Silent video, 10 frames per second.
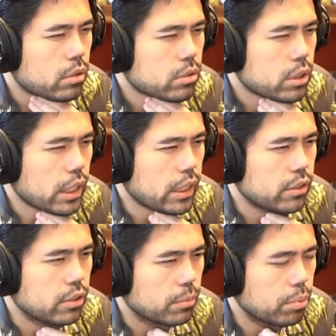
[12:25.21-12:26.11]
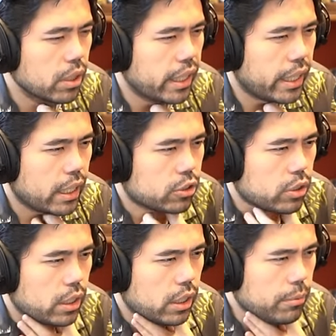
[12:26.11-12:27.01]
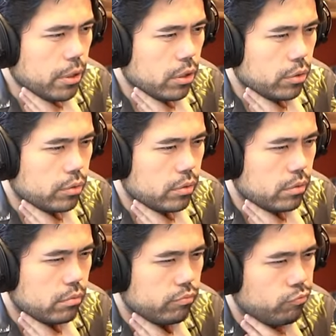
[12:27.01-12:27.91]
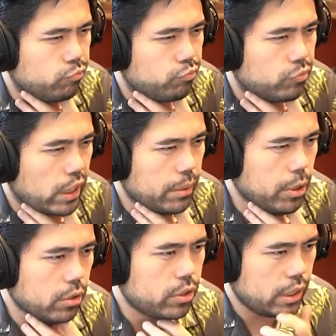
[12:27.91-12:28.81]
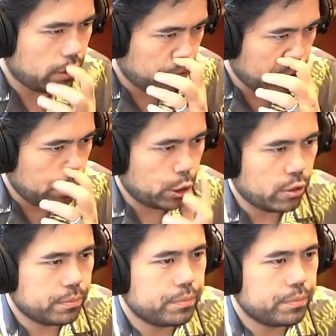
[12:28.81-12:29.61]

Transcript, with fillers: it's not easy to play actually I think I'm gonna go mm, I think I'm gonna go d3 here